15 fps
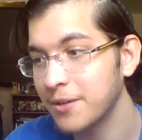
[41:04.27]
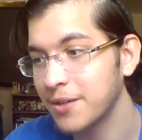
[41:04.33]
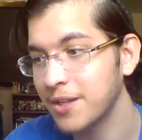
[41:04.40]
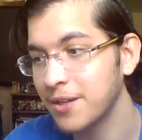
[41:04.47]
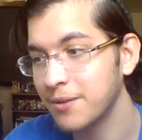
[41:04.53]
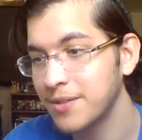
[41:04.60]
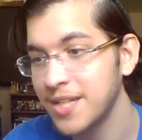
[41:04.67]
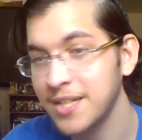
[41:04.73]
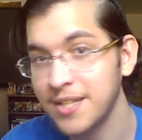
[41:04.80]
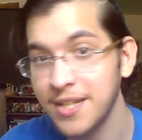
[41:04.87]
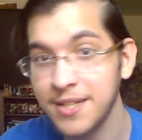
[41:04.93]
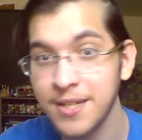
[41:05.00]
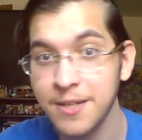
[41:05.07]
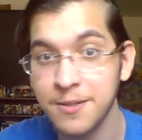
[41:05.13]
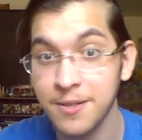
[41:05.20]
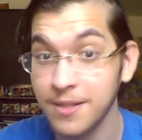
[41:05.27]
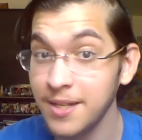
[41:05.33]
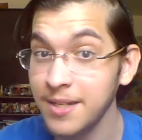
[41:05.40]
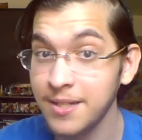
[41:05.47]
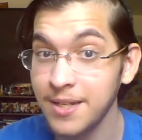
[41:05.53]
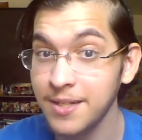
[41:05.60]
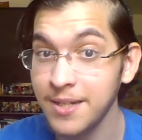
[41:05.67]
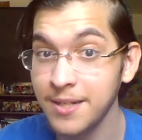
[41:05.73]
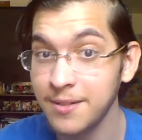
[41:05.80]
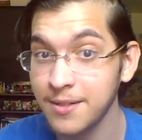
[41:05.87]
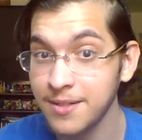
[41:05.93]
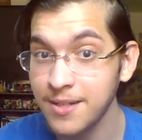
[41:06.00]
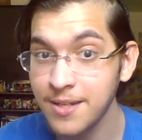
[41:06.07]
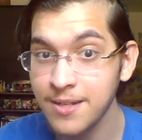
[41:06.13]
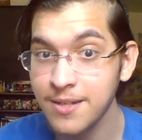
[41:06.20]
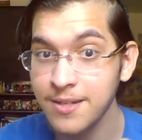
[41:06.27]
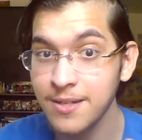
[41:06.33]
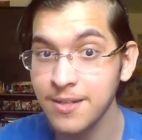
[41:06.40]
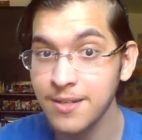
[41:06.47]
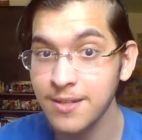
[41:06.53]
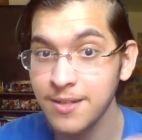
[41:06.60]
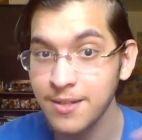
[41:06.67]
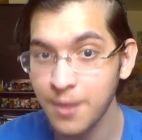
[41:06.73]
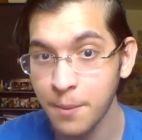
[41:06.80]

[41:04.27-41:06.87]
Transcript: you know, you know,